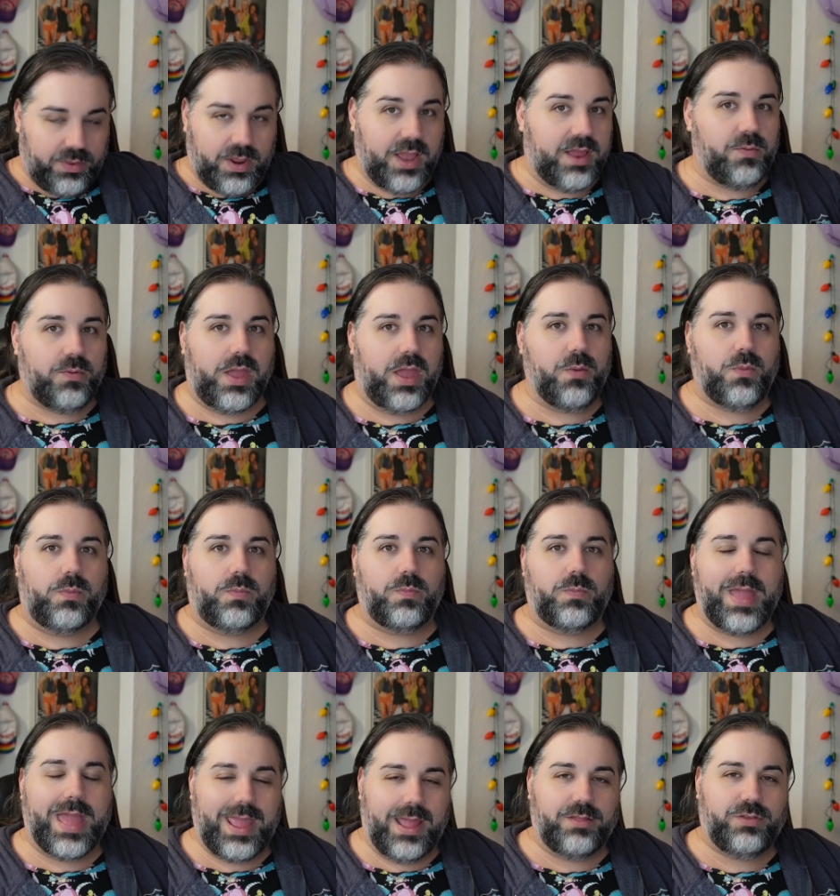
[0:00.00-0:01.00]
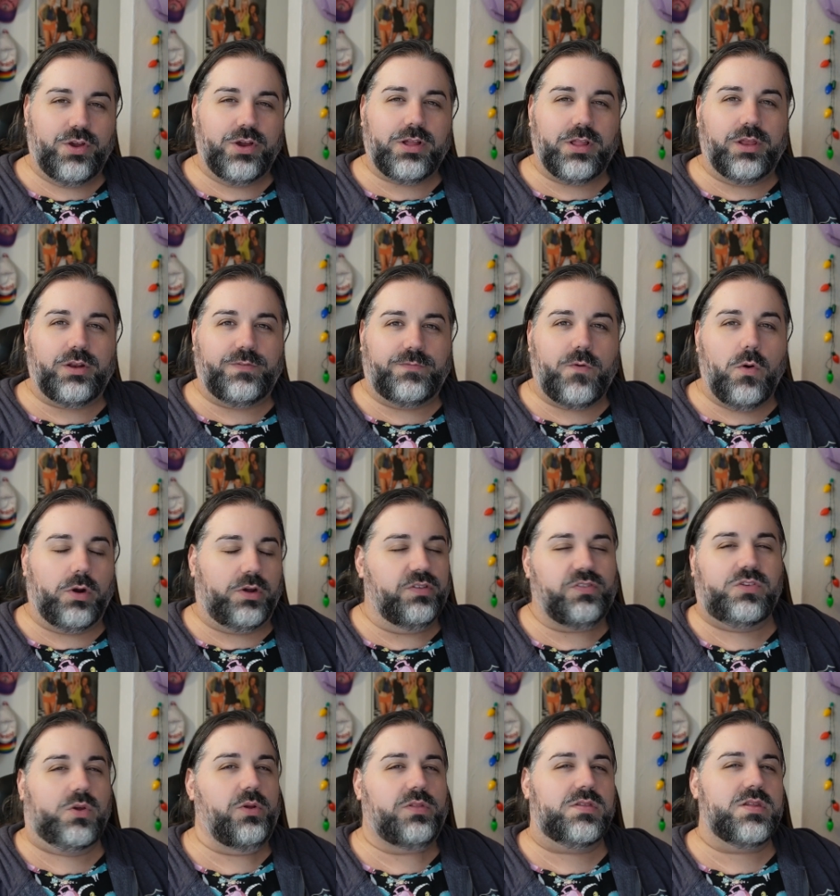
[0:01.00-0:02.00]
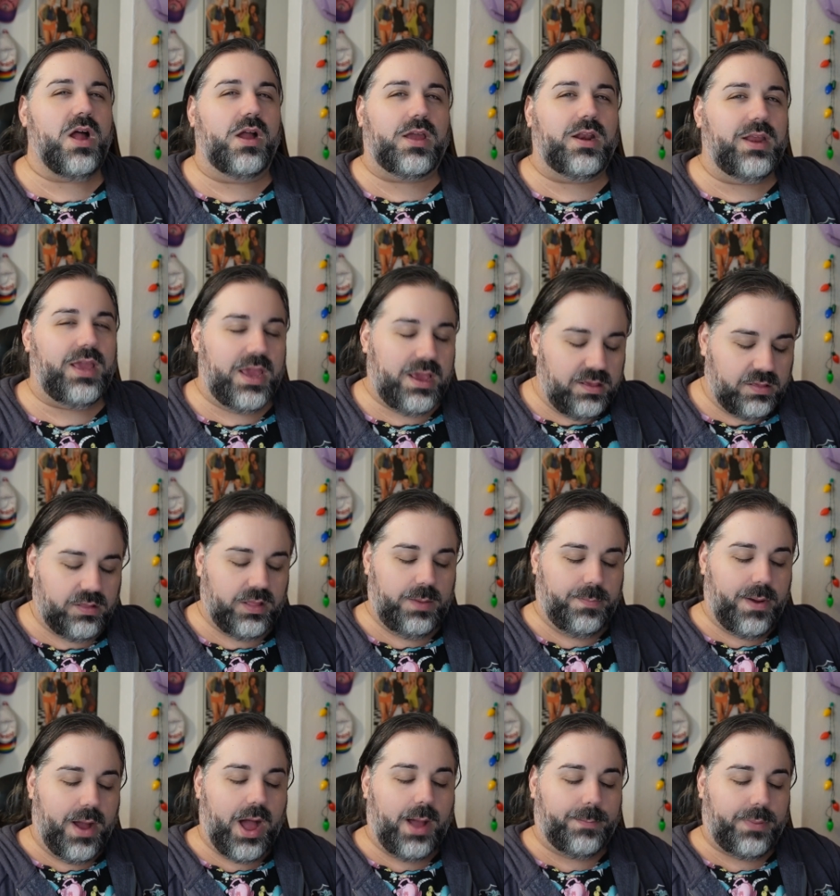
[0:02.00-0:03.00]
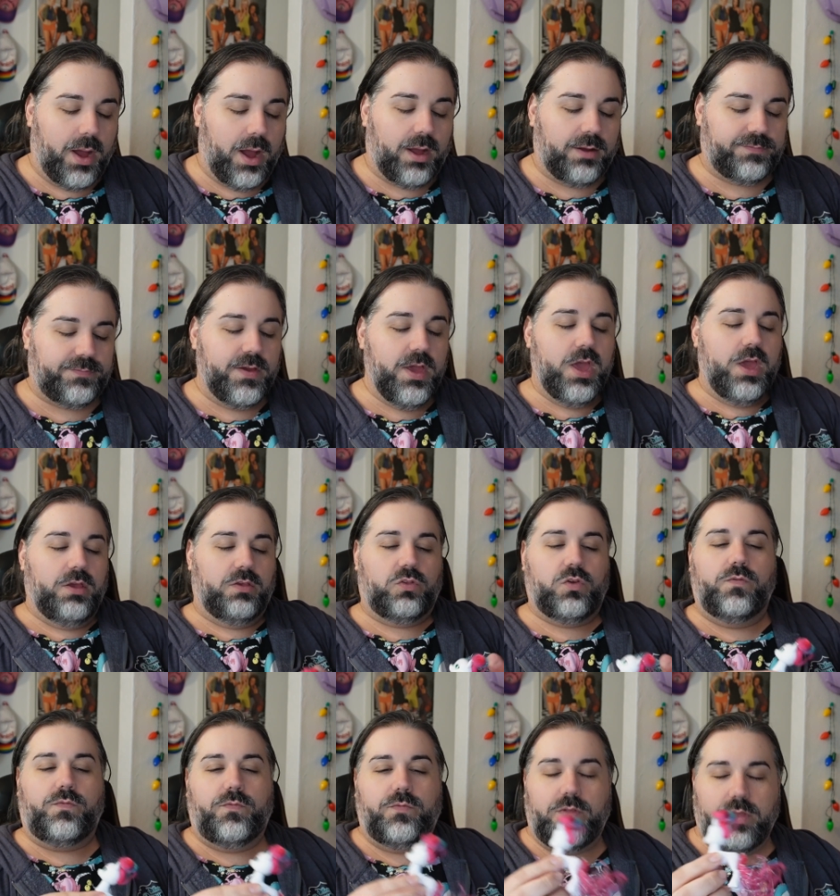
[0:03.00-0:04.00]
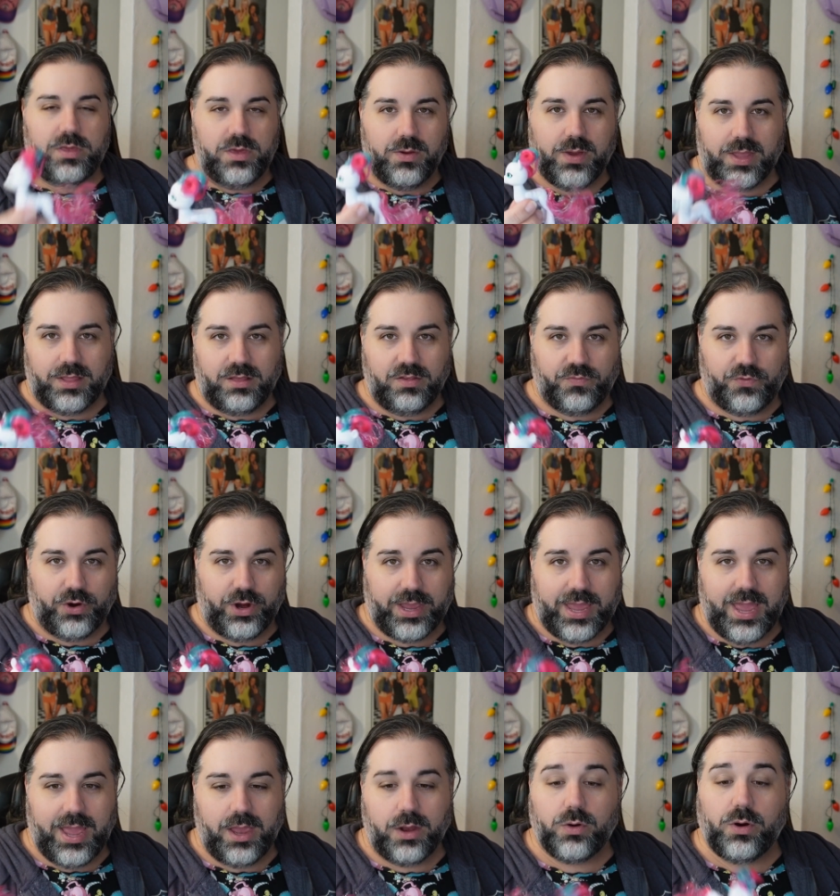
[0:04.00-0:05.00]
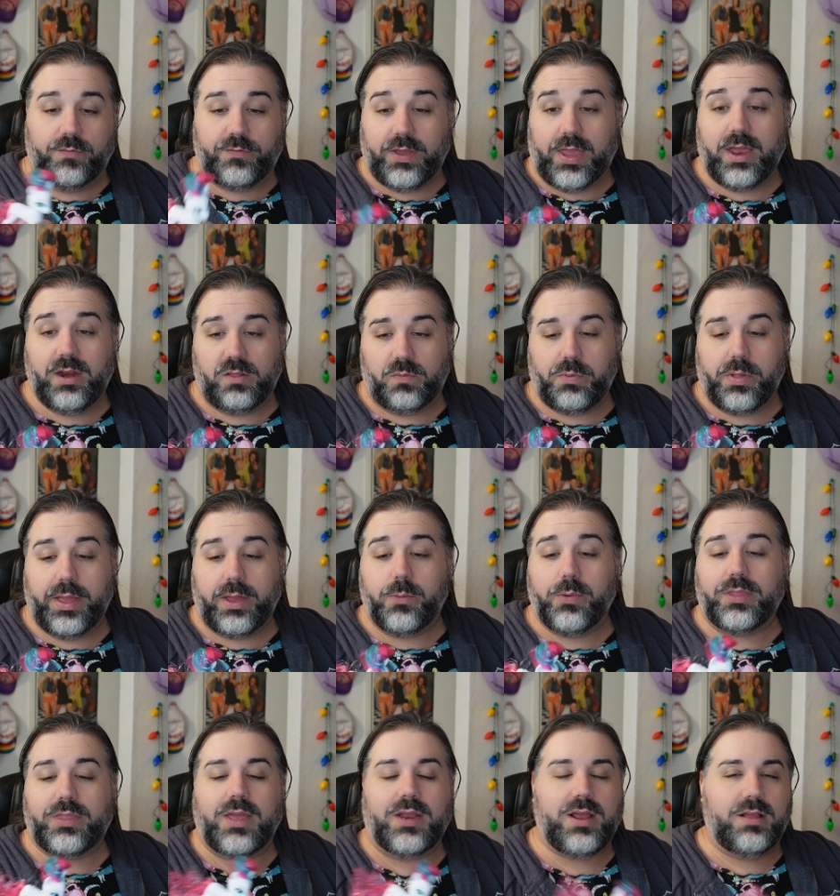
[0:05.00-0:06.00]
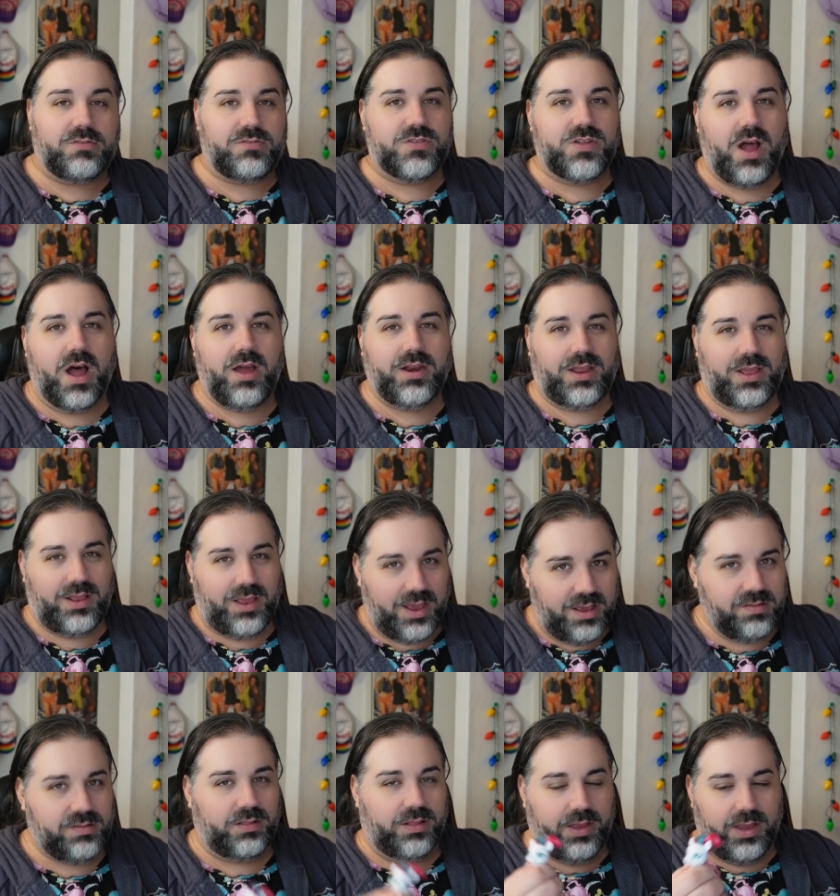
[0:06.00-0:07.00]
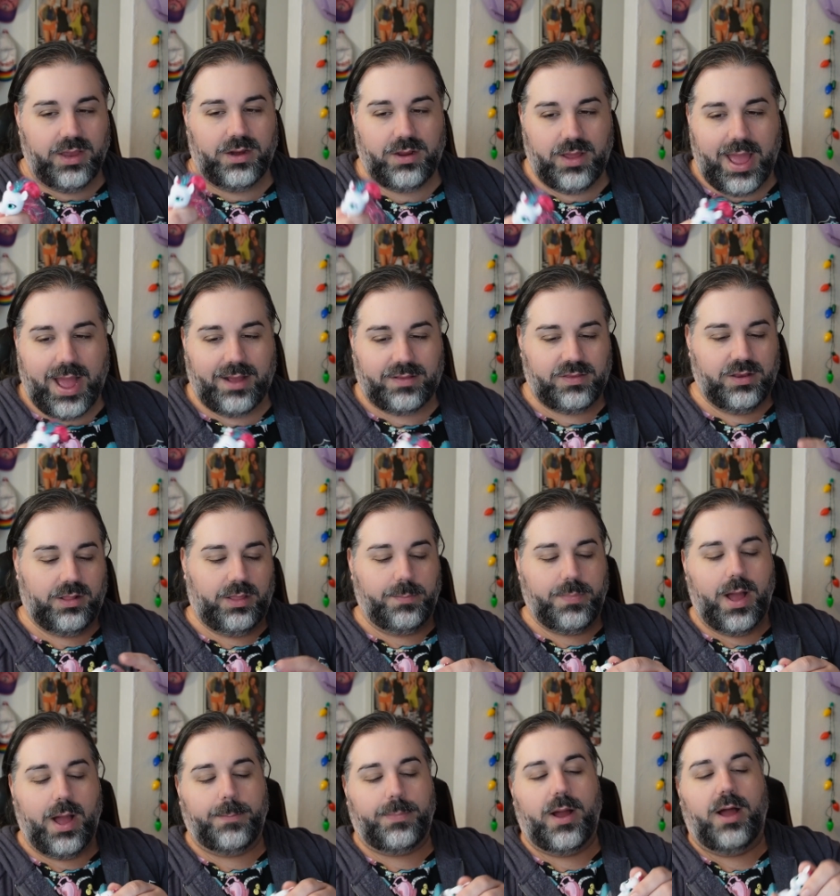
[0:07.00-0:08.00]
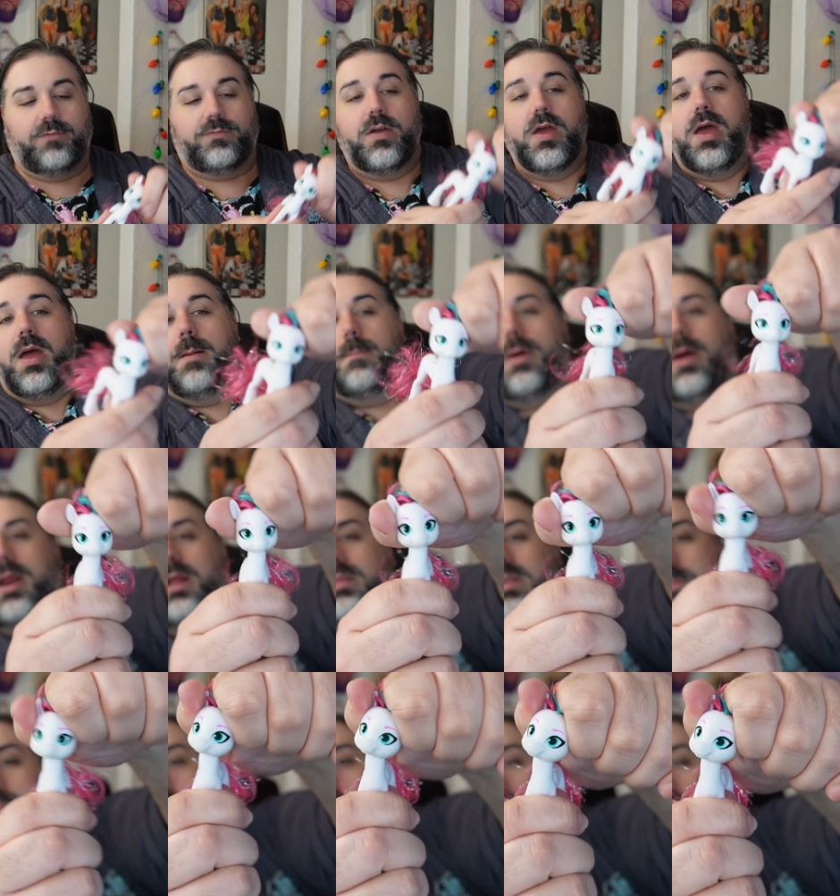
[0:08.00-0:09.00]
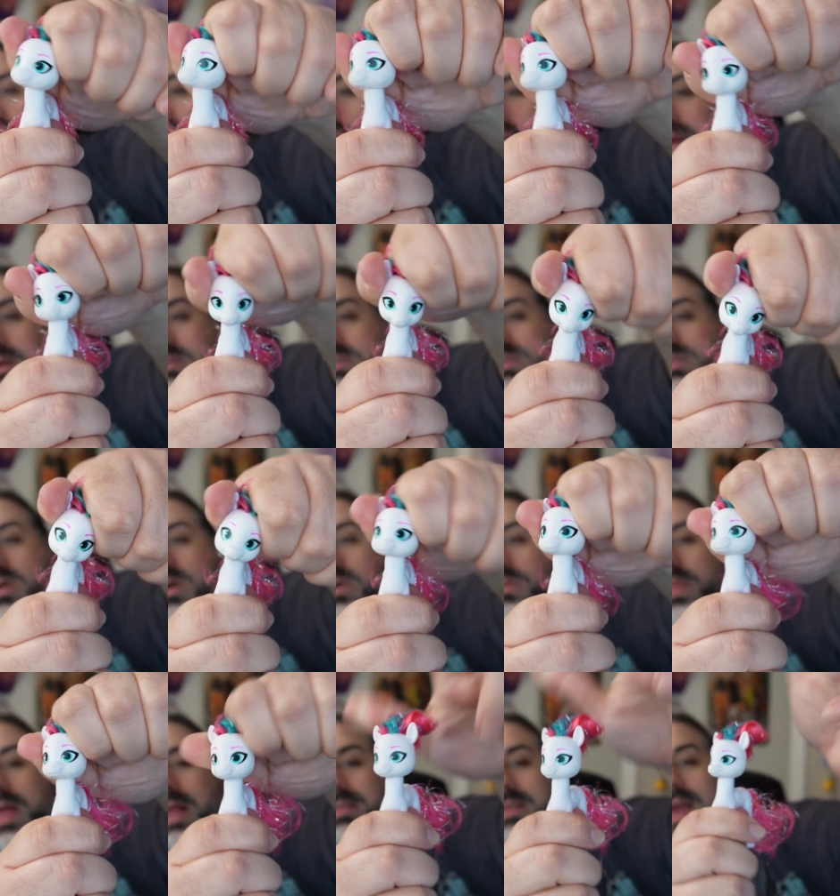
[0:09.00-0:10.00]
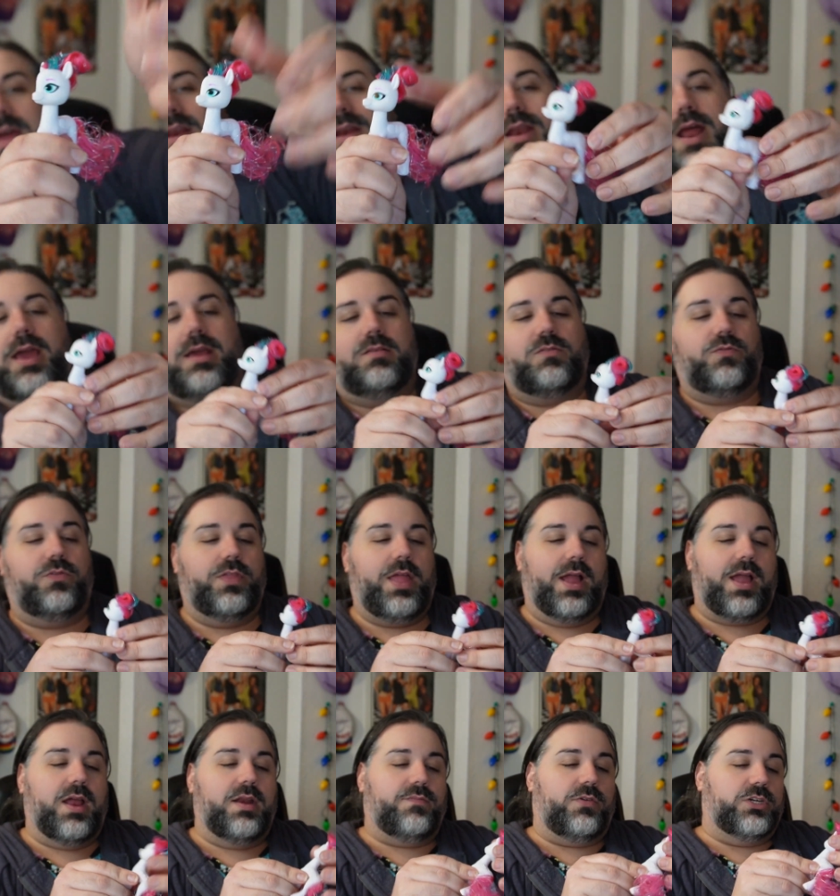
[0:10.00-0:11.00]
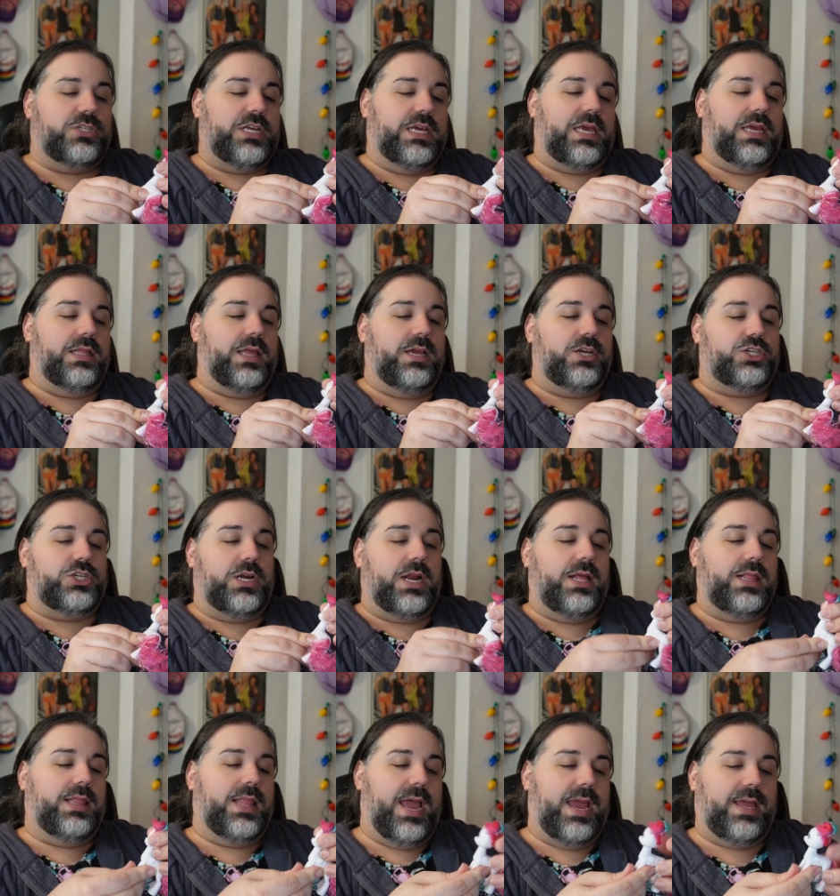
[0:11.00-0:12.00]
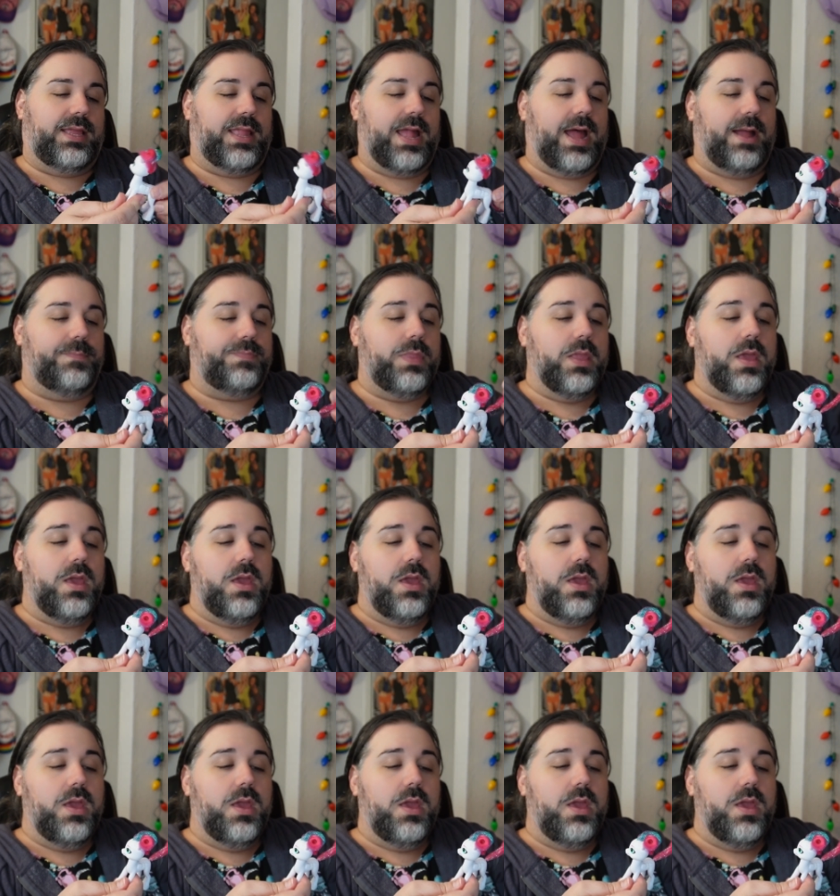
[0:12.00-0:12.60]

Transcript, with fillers: it, it, it took a little force, so it's not gonna easily pop off. So if you get this for a kid or if a kid is playing with it, it's not easily gonna accidentally pop off, but it's a ball joint. So that's kind of nice for that kind of articulation. I like that.